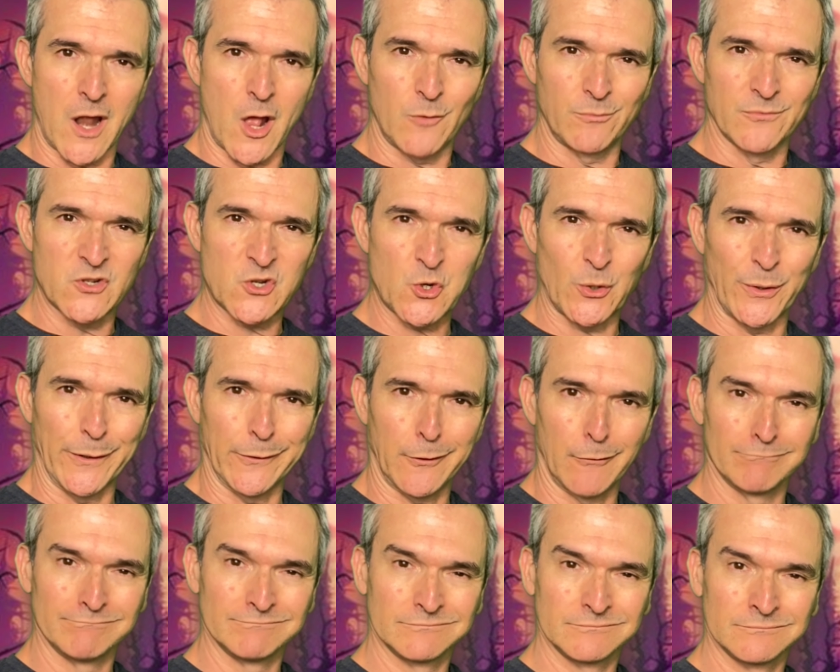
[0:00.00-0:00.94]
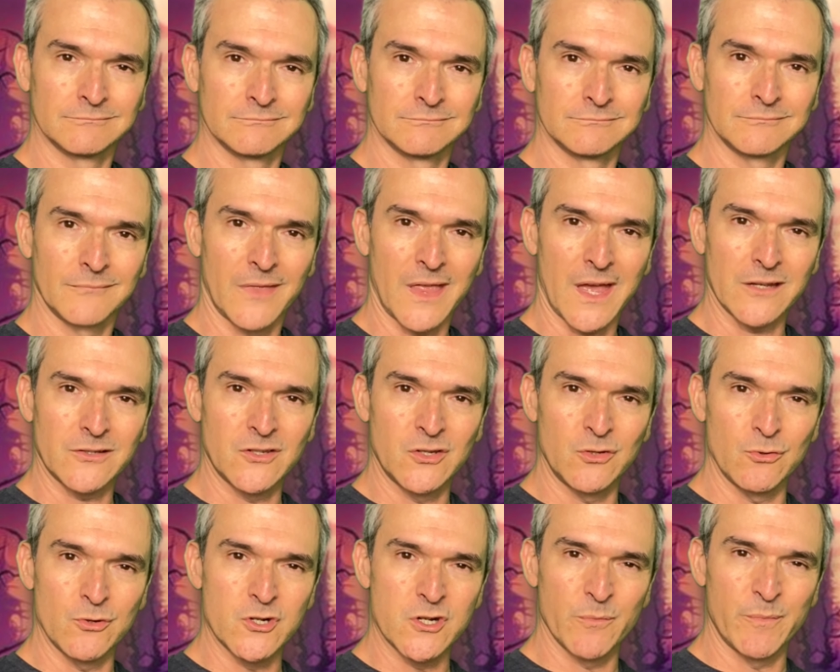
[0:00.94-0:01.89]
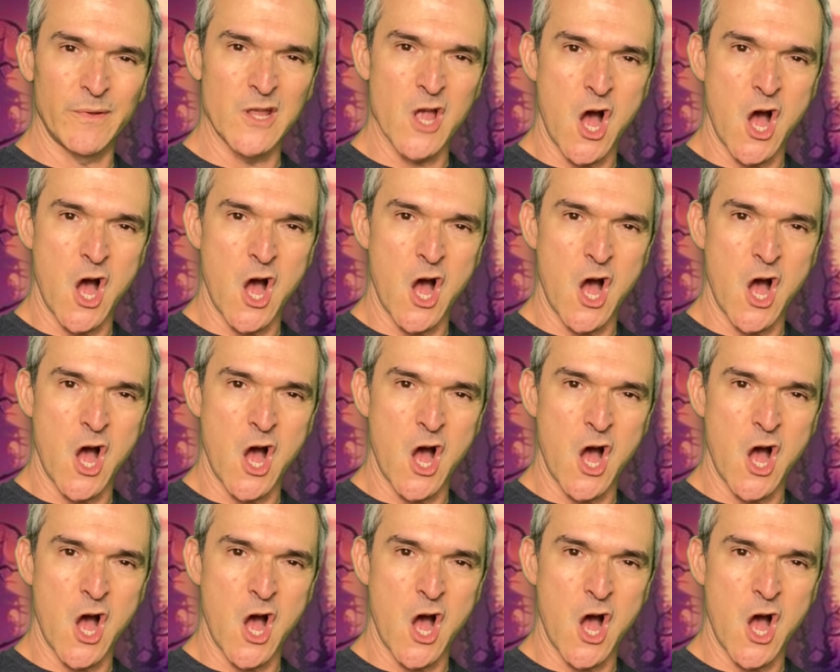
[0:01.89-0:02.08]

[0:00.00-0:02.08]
Elm Street. That too should be